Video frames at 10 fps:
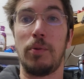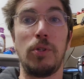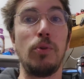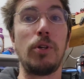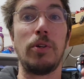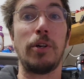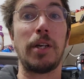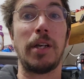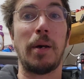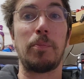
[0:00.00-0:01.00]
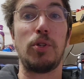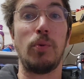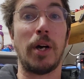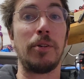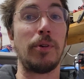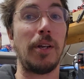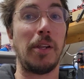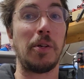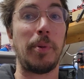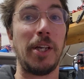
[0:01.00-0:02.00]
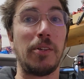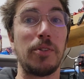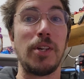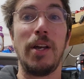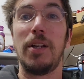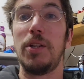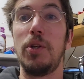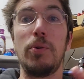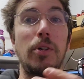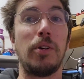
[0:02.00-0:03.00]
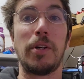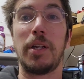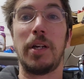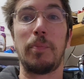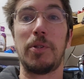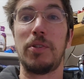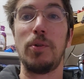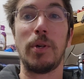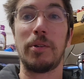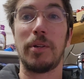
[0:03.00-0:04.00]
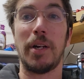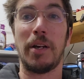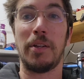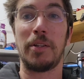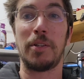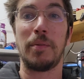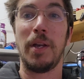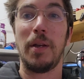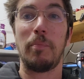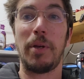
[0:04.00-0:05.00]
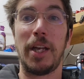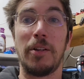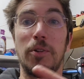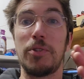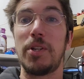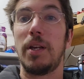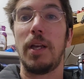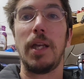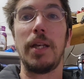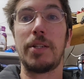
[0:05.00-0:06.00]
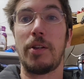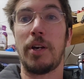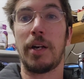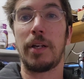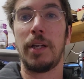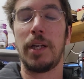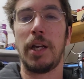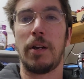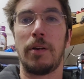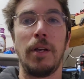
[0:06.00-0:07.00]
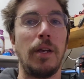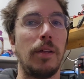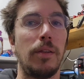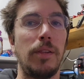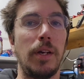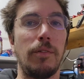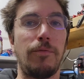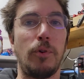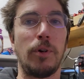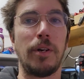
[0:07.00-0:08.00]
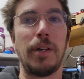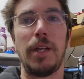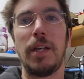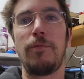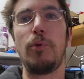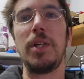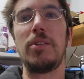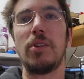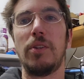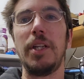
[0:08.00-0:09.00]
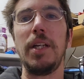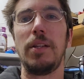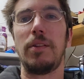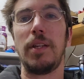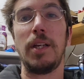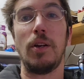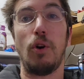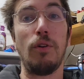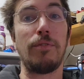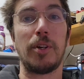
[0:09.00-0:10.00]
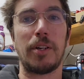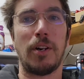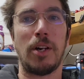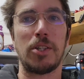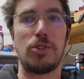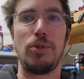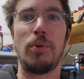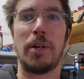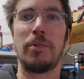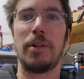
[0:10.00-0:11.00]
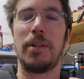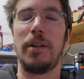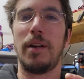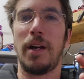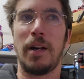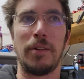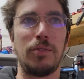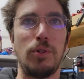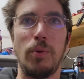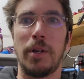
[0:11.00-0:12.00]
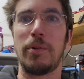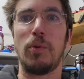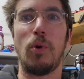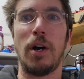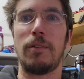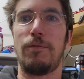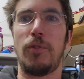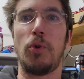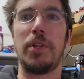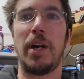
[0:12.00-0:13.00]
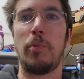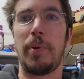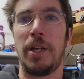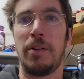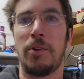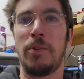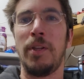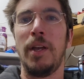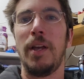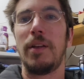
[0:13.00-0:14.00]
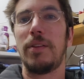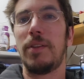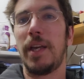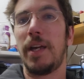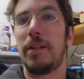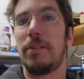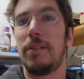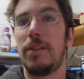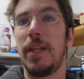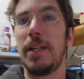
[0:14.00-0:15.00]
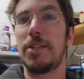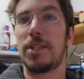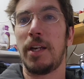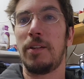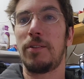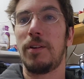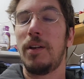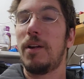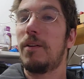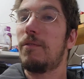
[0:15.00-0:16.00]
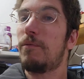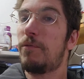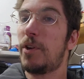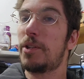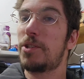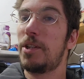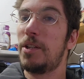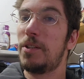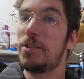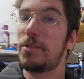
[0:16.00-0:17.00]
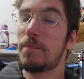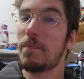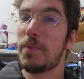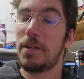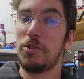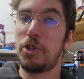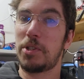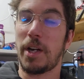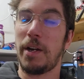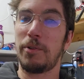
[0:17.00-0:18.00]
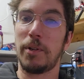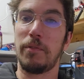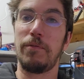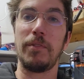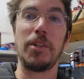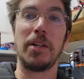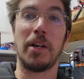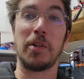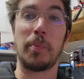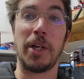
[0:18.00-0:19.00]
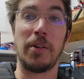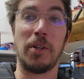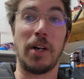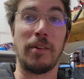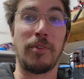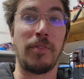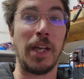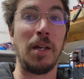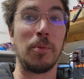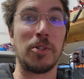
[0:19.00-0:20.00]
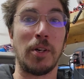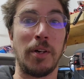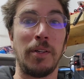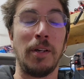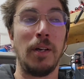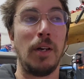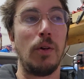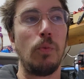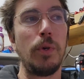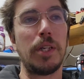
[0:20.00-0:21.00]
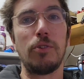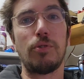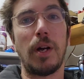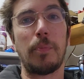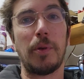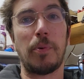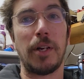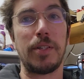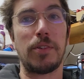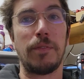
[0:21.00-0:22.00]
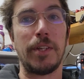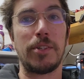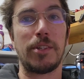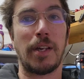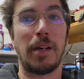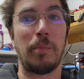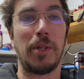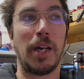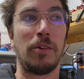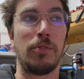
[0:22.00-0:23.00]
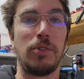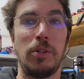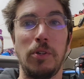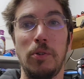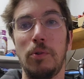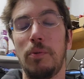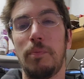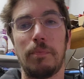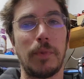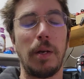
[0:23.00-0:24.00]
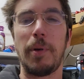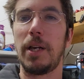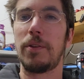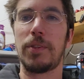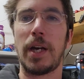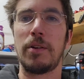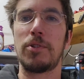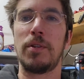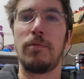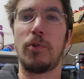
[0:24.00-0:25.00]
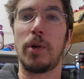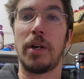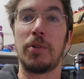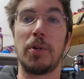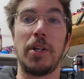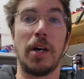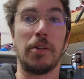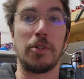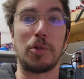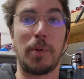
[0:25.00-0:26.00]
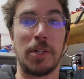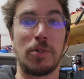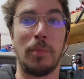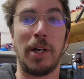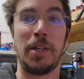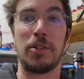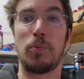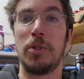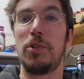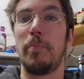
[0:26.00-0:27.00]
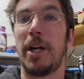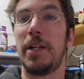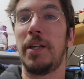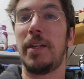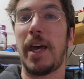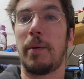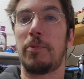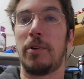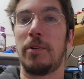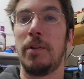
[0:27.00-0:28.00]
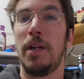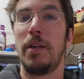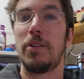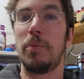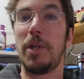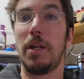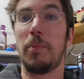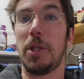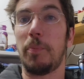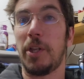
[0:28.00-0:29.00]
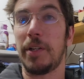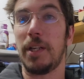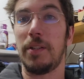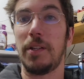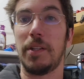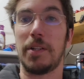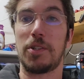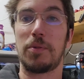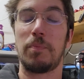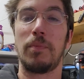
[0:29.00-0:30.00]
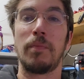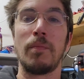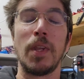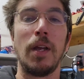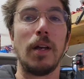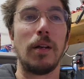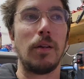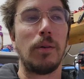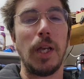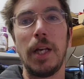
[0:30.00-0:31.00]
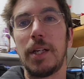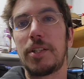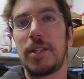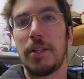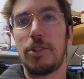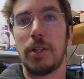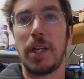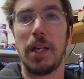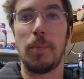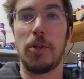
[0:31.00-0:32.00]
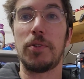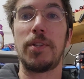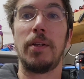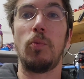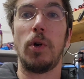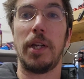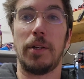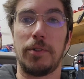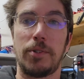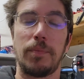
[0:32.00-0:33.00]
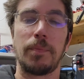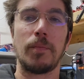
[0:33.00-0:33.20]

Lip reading: You could hook it up to $100 panels. You could hook it up to $200 panels. It's not going to care. Therefore, if we delete the overcost 200 watt fold out panel that they sent versus just a $150 panel off of Amazon, we can drop the price of this setup down to about $1,400 plus or minus once you buy an adapter to be able to plug into this, and extension cables and what else.